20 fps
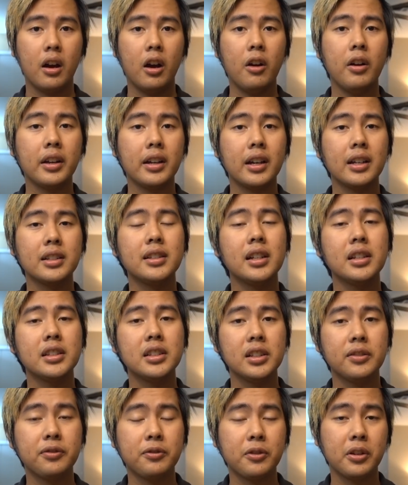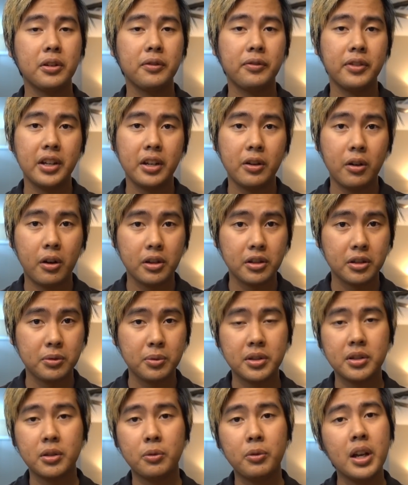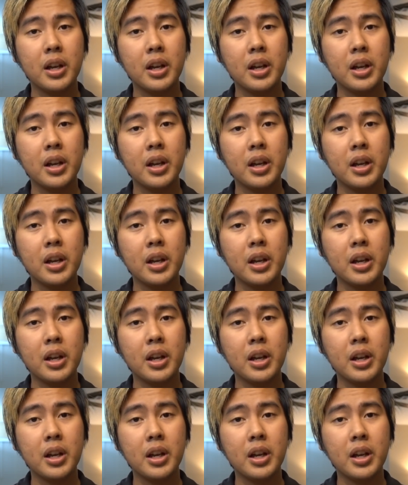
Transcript: Alright guys, that's it for the video on Swiss